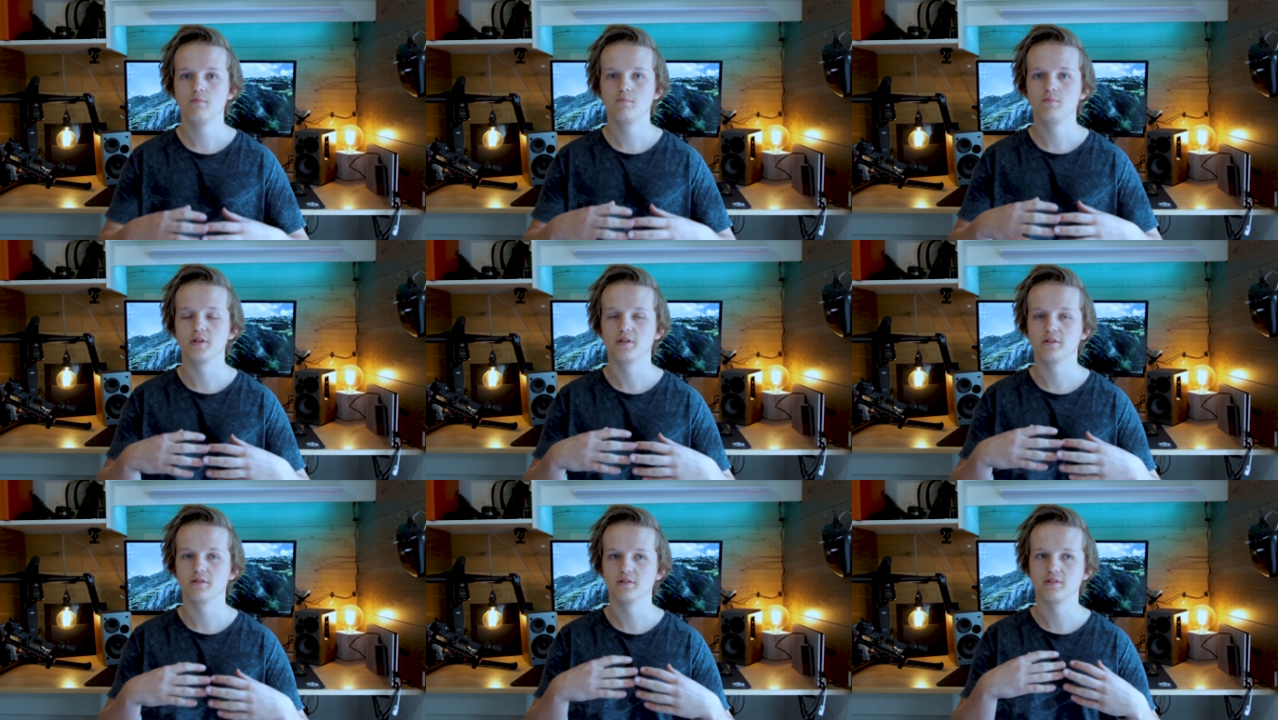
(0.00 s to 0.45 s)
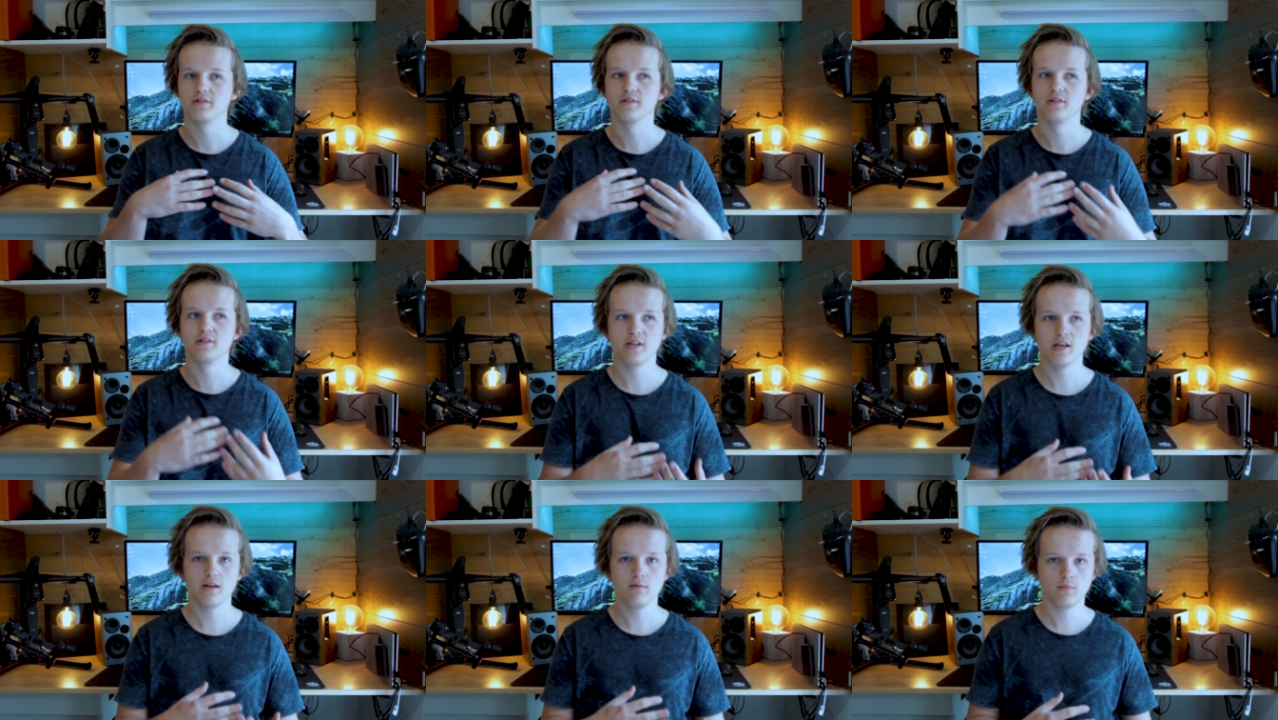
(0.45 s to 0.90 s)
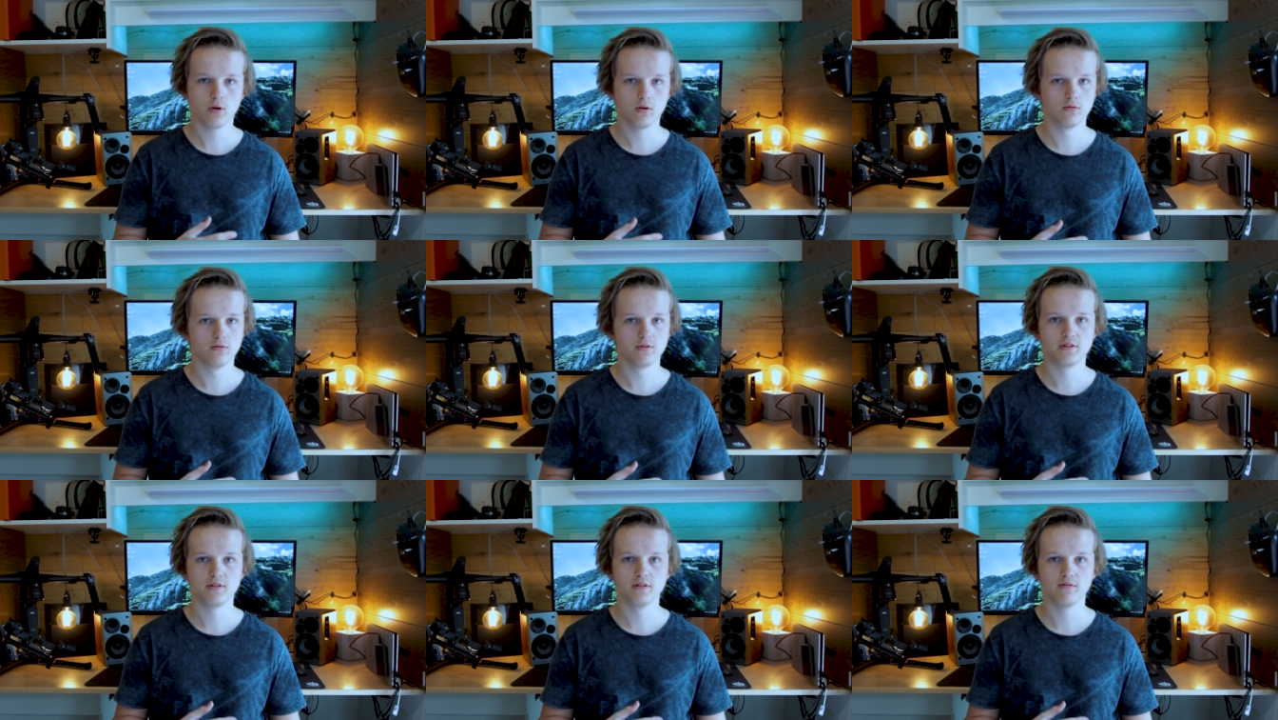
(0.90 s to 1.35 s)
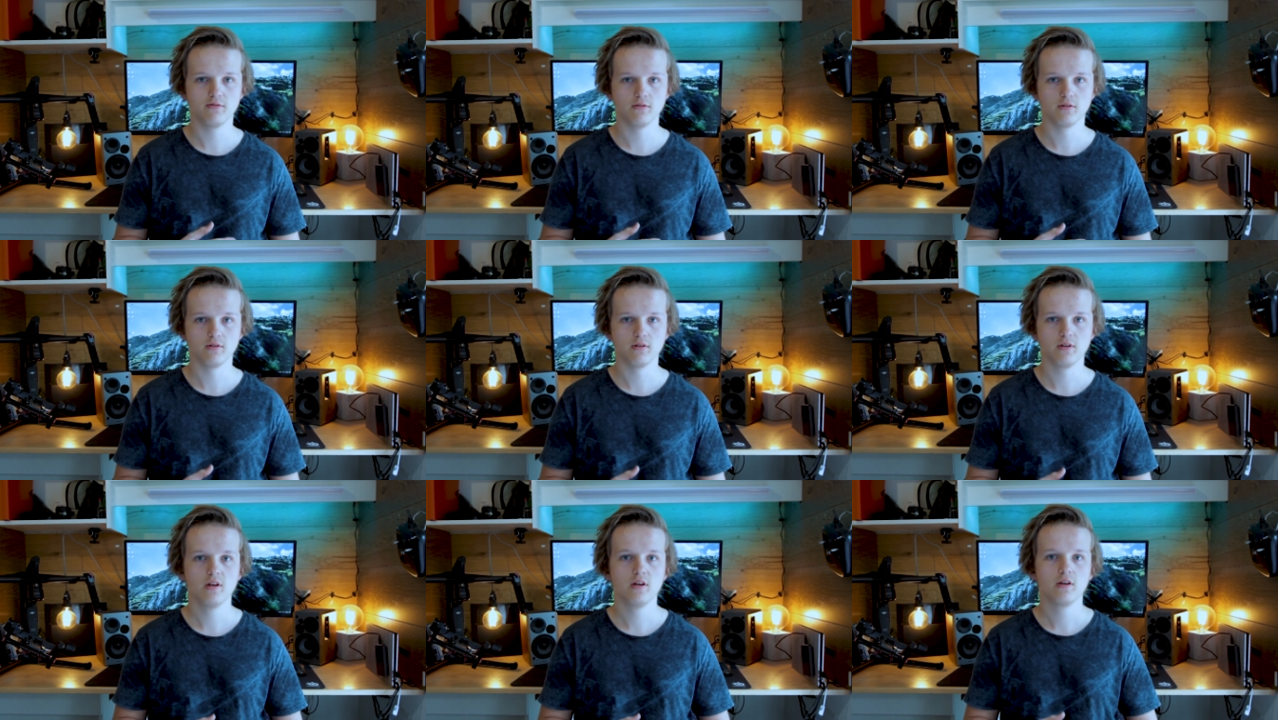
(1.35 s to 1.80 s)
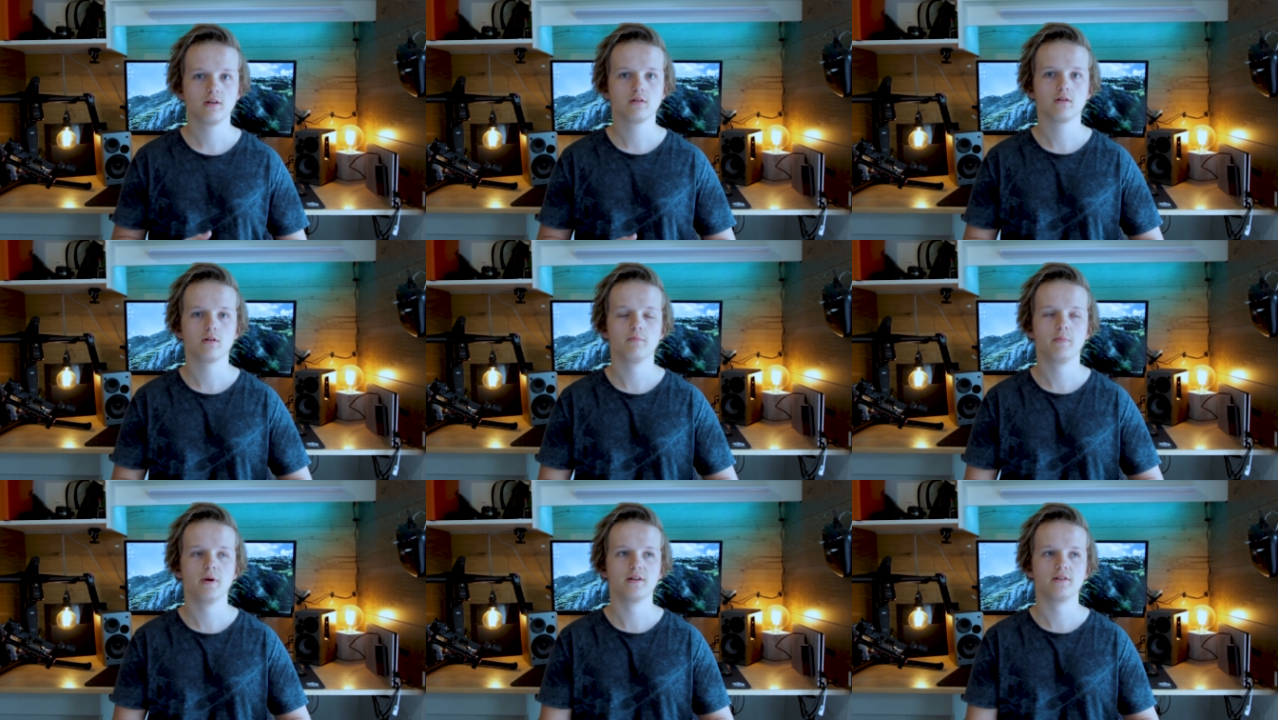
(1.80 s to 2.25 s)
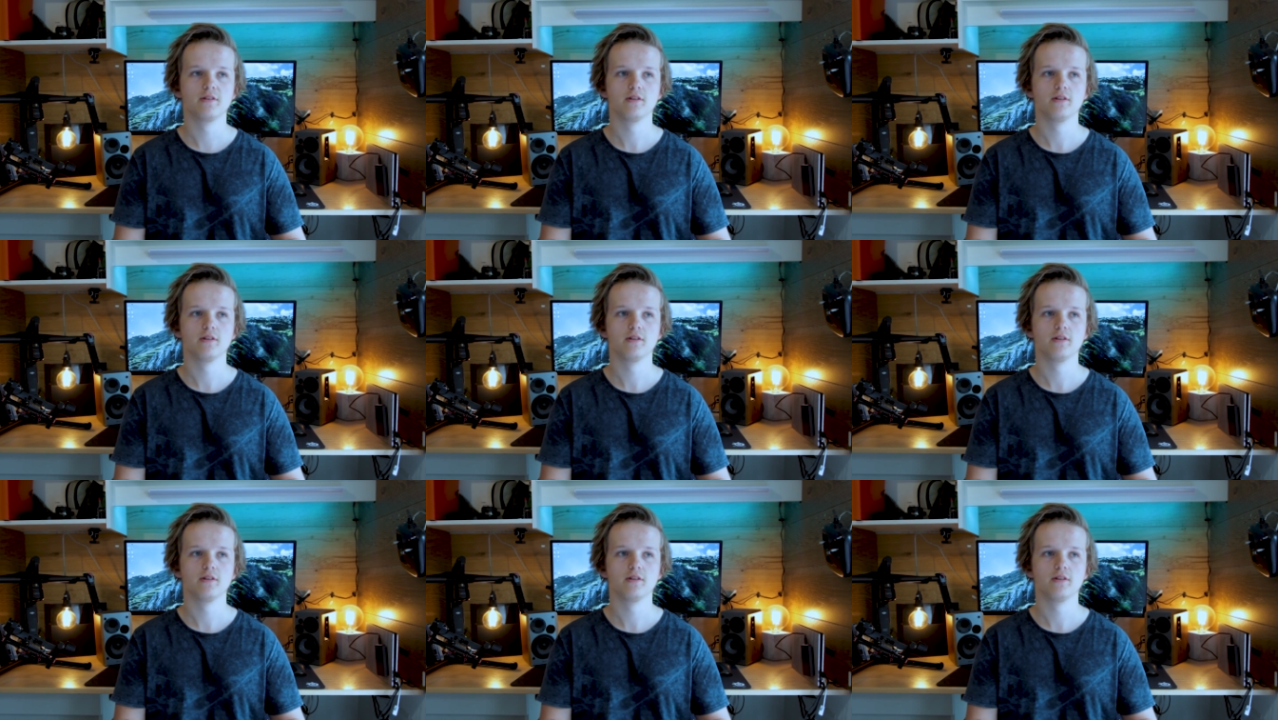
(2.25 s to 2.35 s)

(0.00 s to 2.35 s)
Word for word: because the tempo is different compared